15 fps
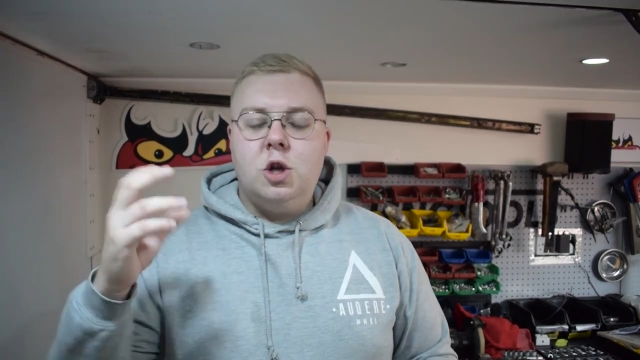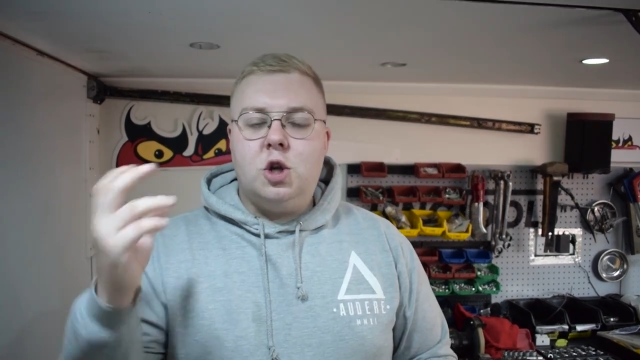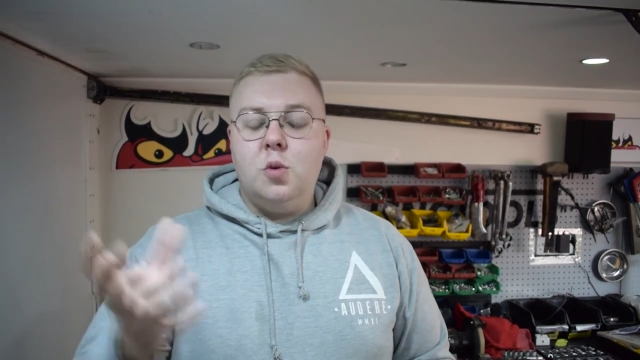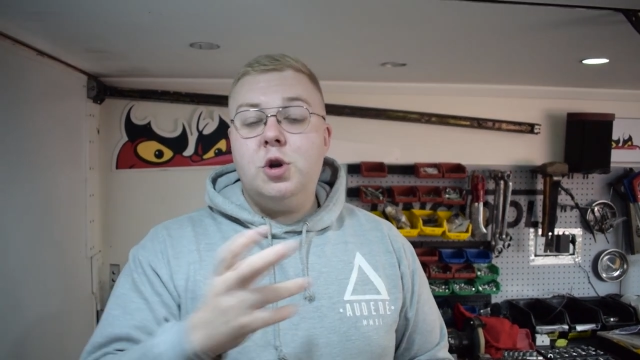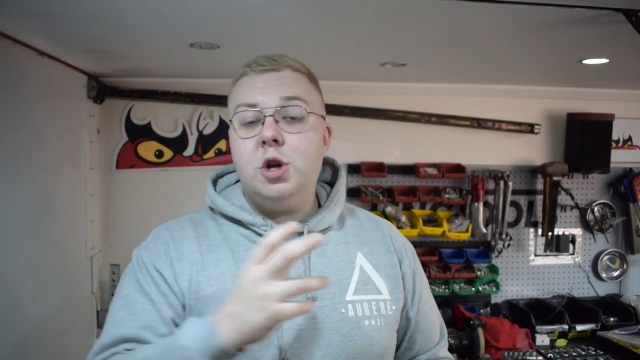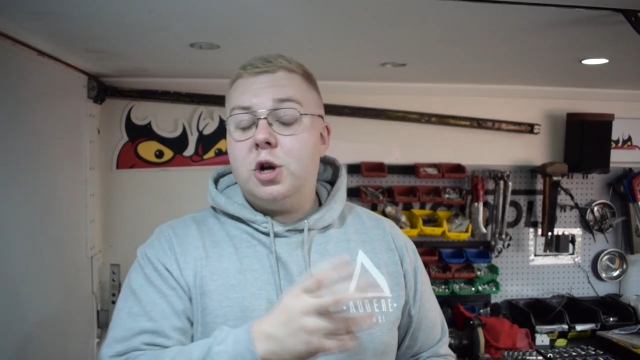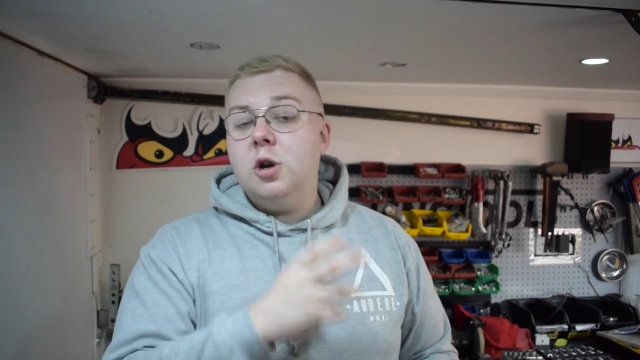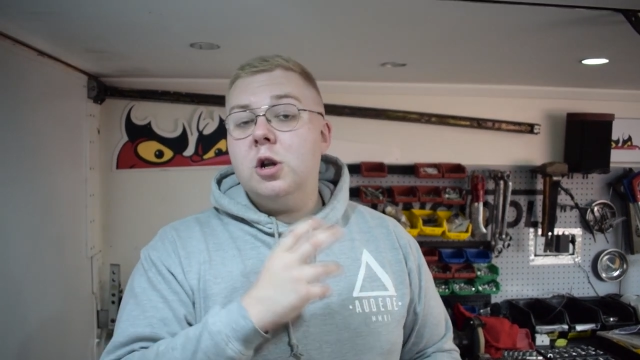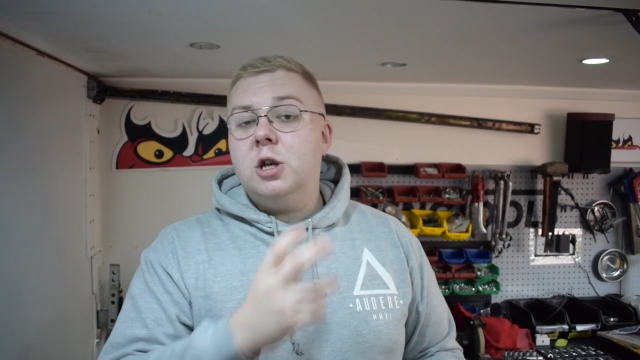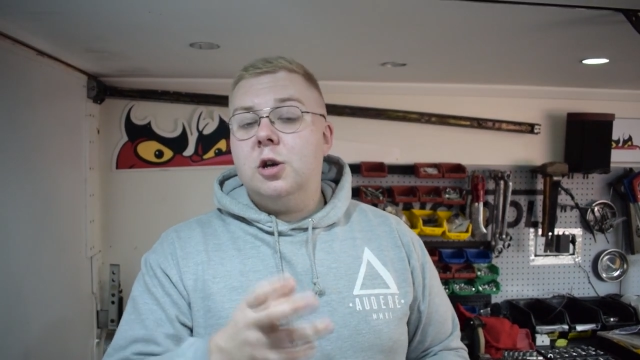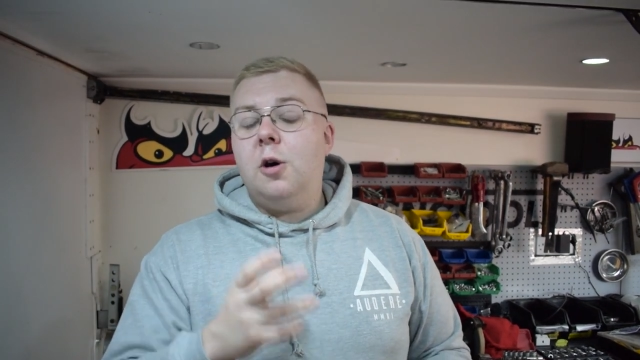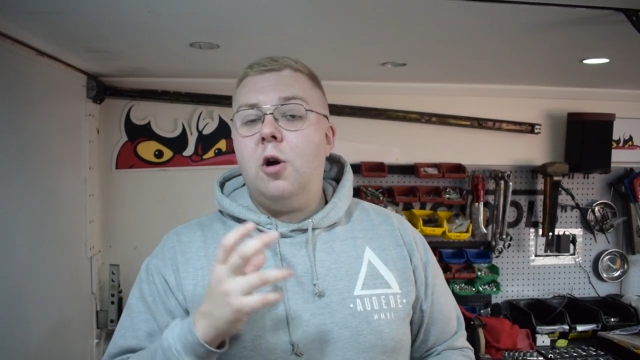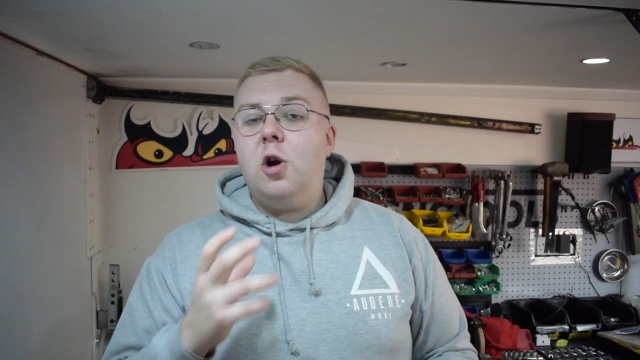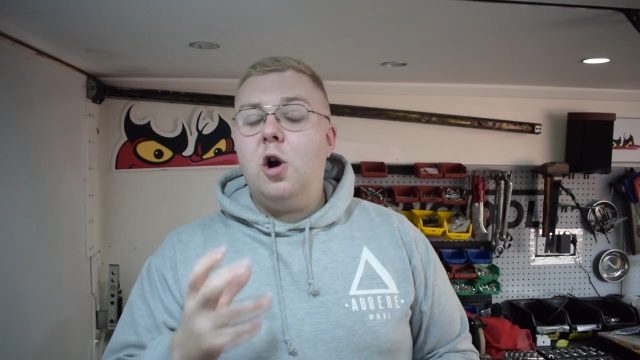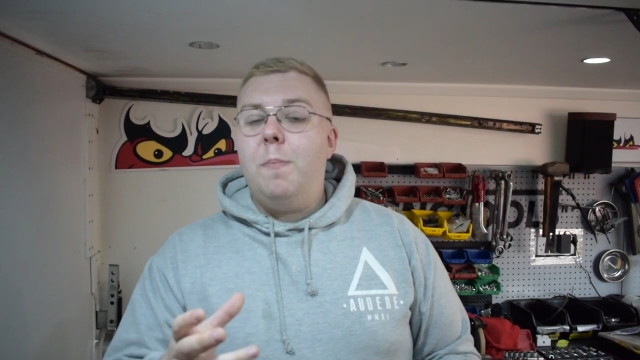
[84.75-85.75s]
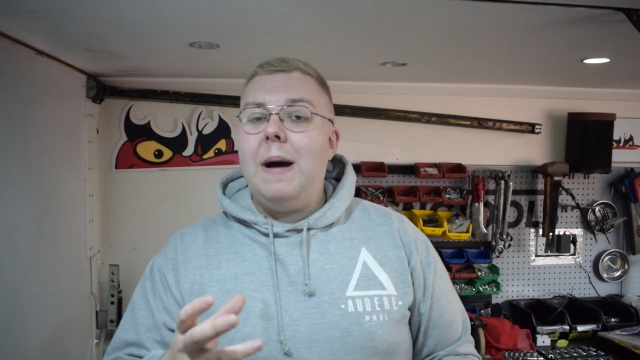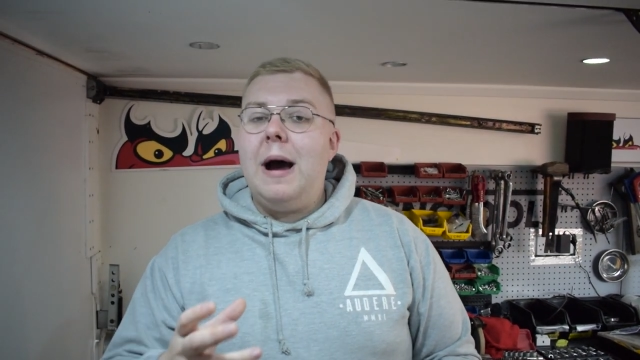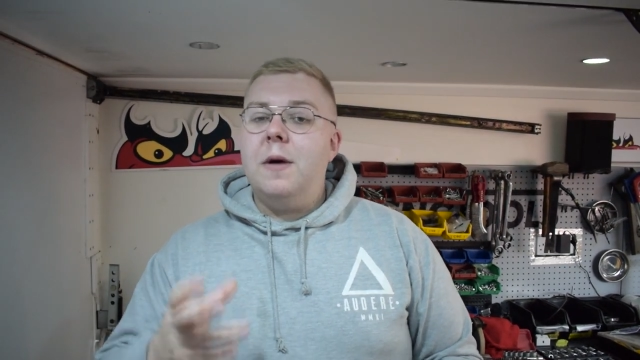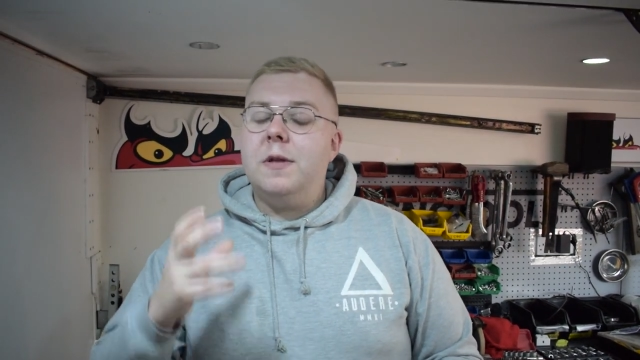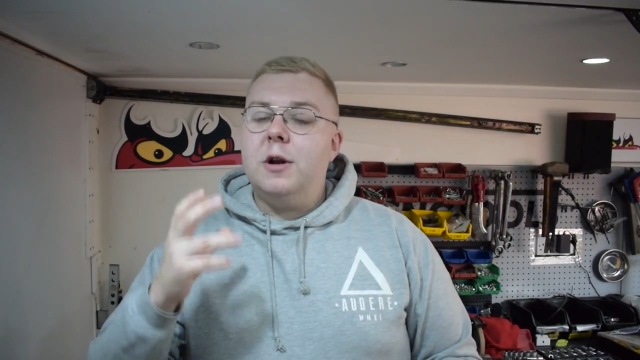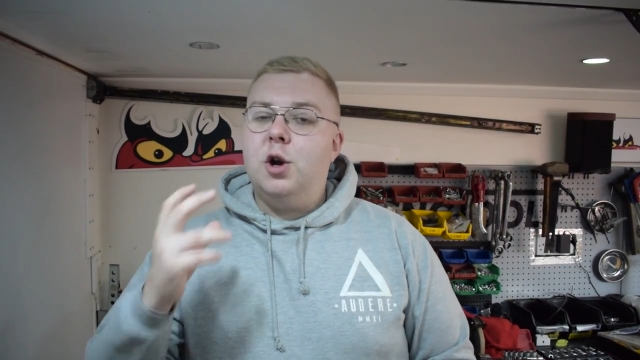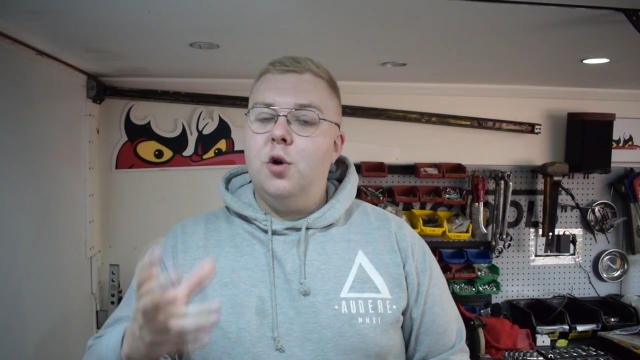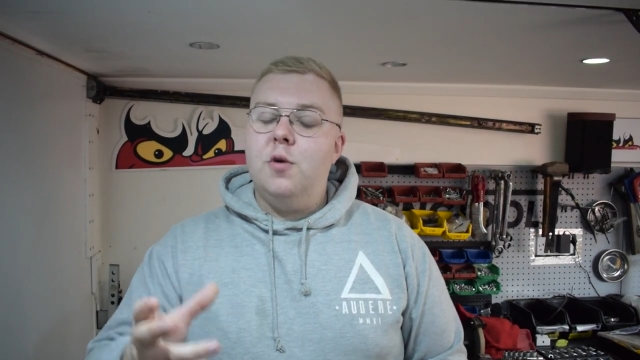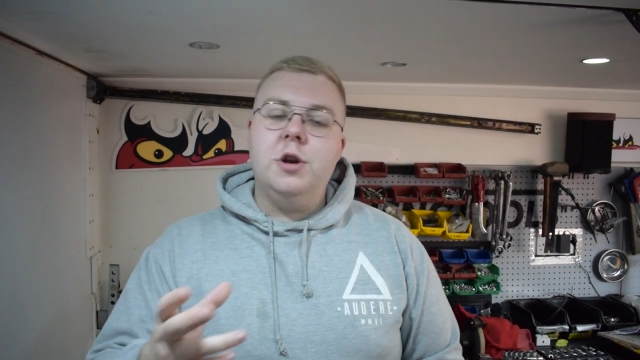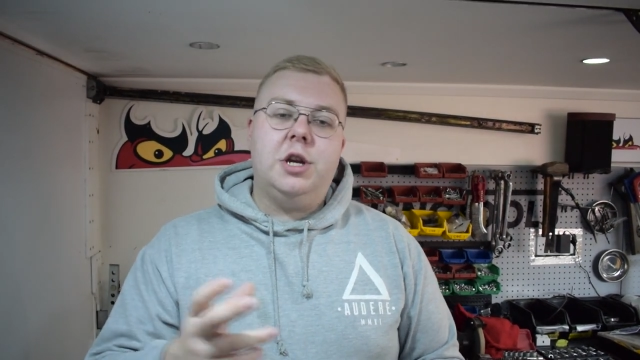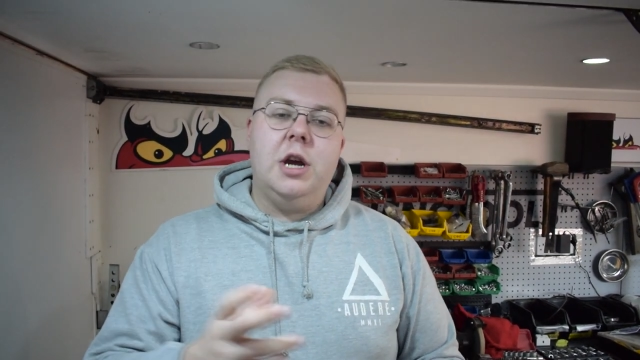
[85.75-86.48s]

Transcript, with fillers: So we're just going to talk about the current